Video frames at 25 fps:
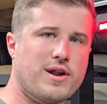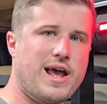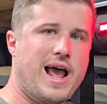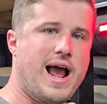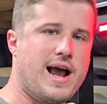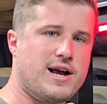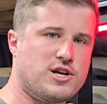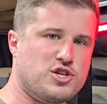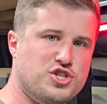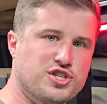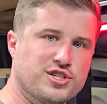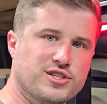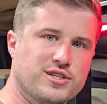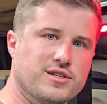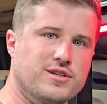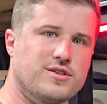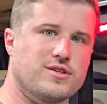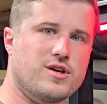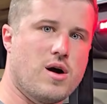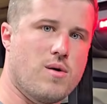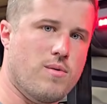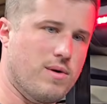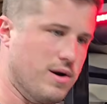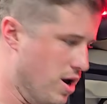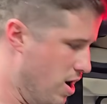action
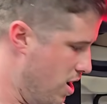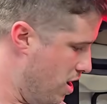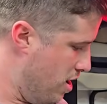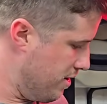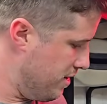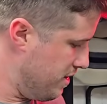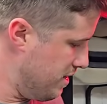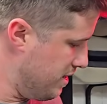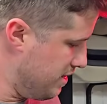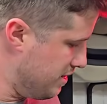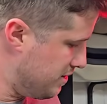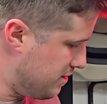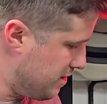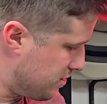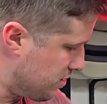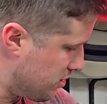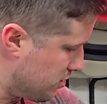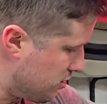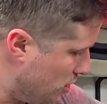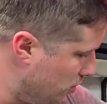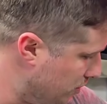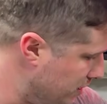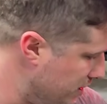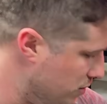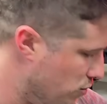going on since there's
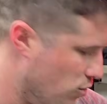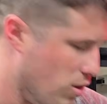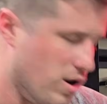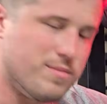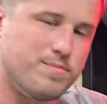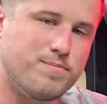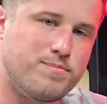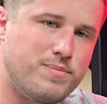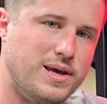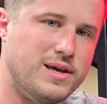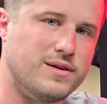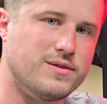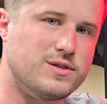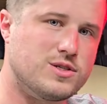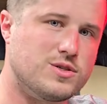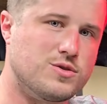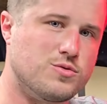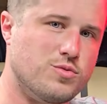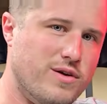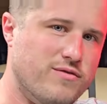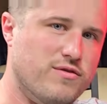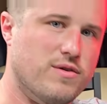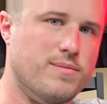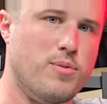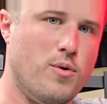only one
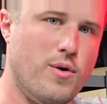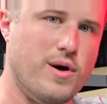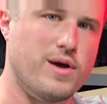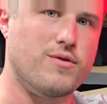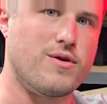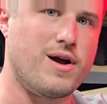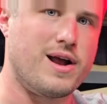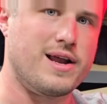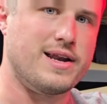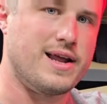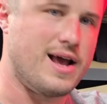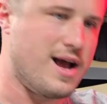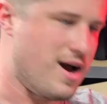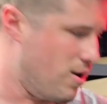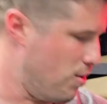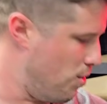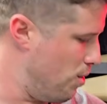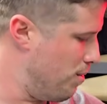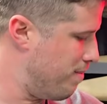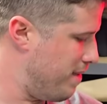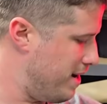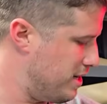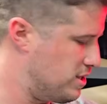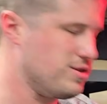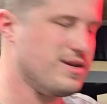swivel point right now
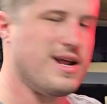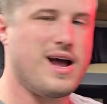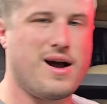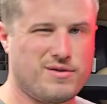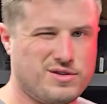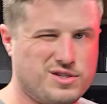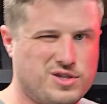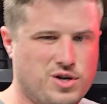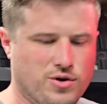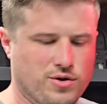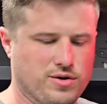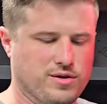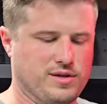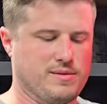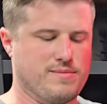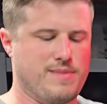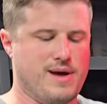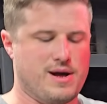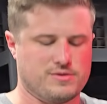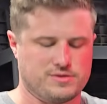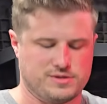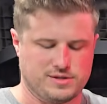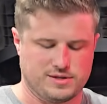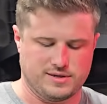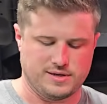based on how it's currently
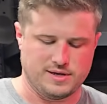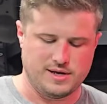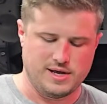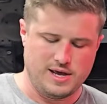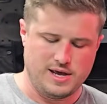mounted.